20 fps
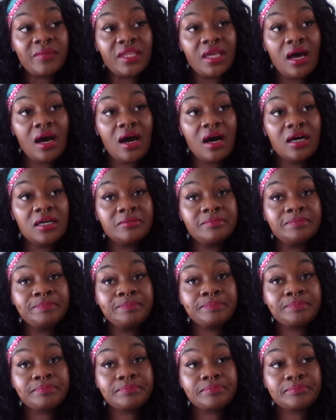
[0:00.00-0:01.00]

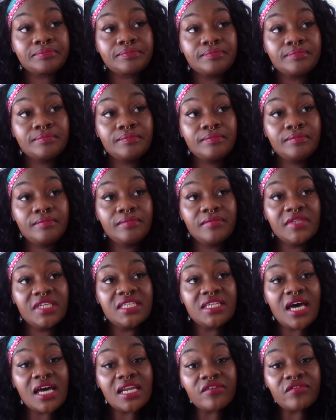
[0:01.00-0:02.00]

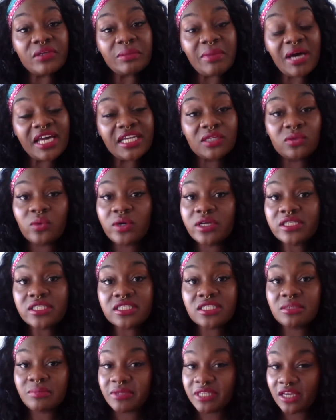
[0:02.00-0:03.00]
Not everybody wants
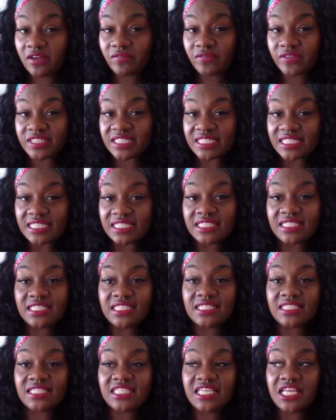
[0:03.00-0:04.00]
to be of
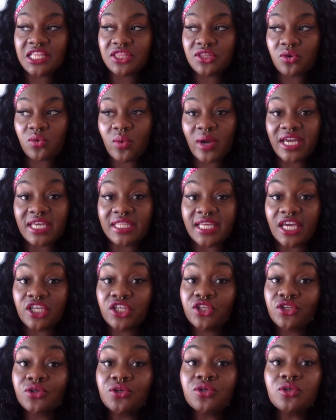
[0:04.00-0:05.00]
assistance in the way that
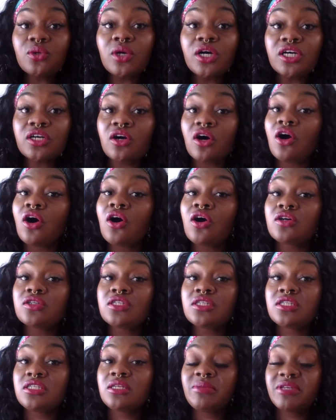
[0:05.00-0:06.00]
you are called
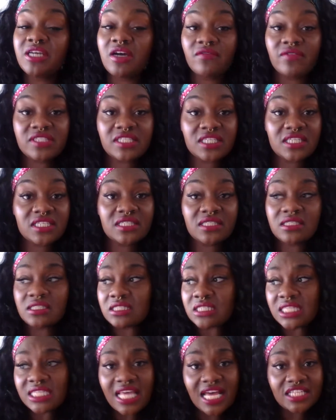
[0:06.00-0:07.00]
to be of assistance,
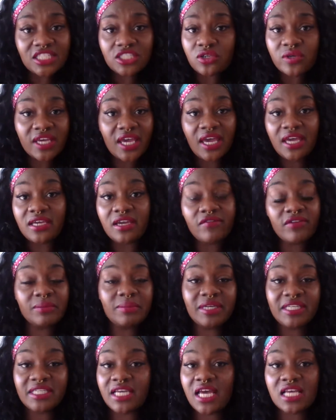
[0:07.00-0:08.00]
and that's okay.
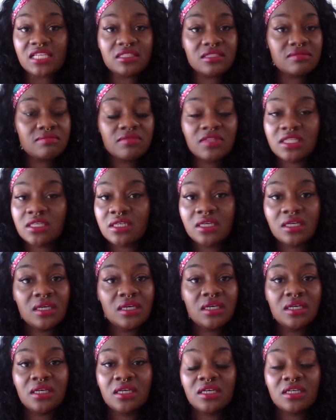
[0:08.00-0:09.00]
Everybody has
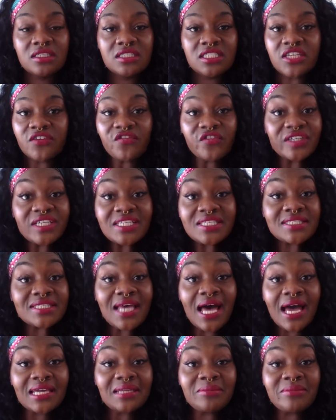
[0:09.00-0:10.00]
different
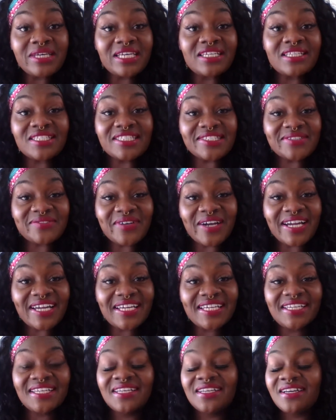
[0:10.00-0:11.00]
assignments,
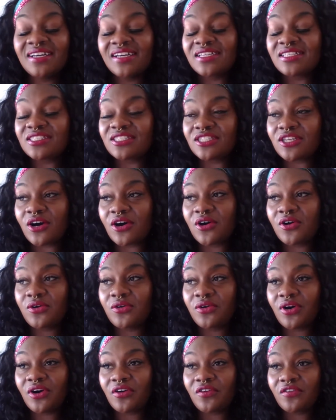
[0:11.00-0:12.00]
right?
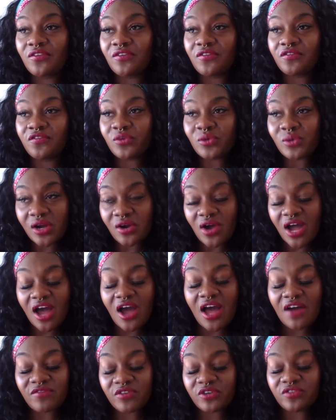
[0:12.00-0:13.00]
So for
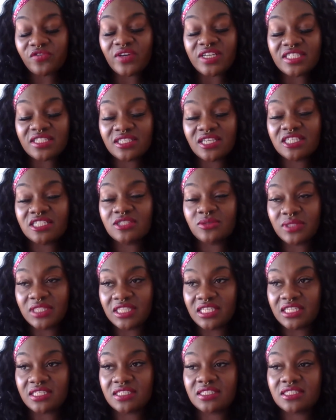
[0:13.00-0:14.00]
whoever resonates with
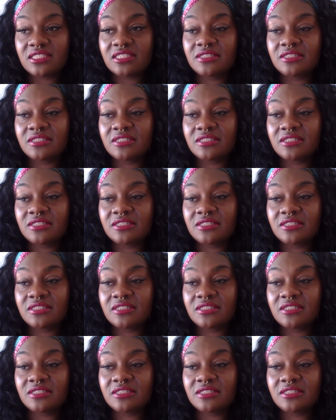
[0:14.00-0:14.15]
this,